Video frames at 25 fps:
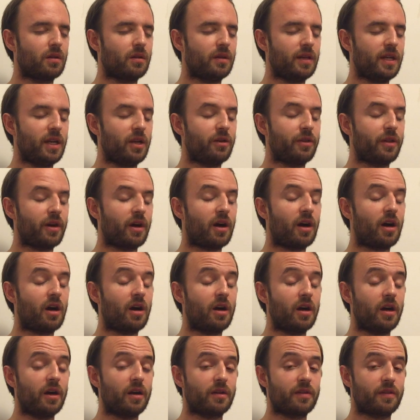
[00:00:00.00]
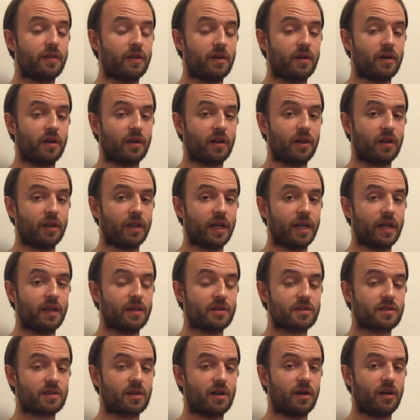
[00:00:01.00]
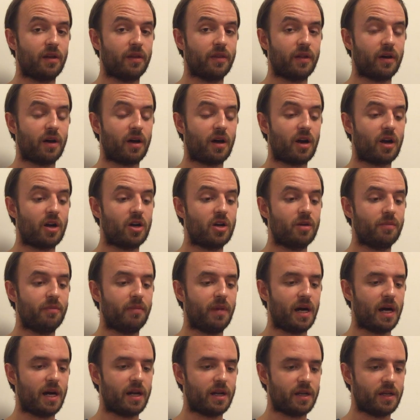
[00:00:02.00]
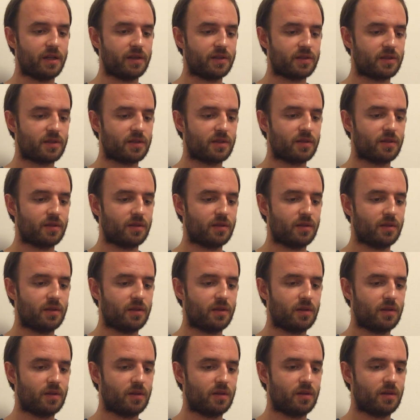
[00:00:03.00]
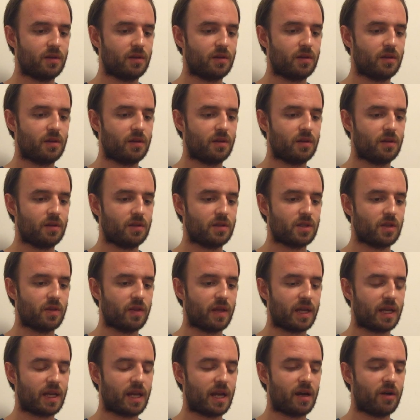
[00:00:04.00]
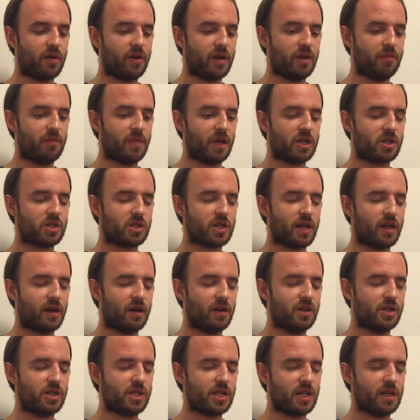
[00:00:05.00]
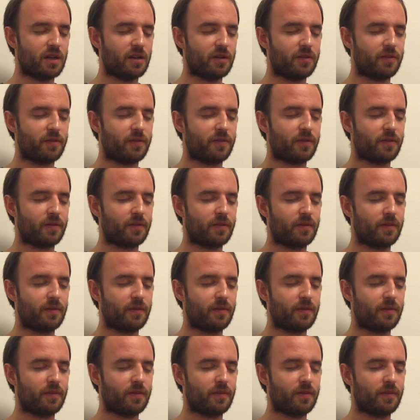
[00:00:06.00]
Near the heart, there are glands called the heart bodies. So they carry much energy of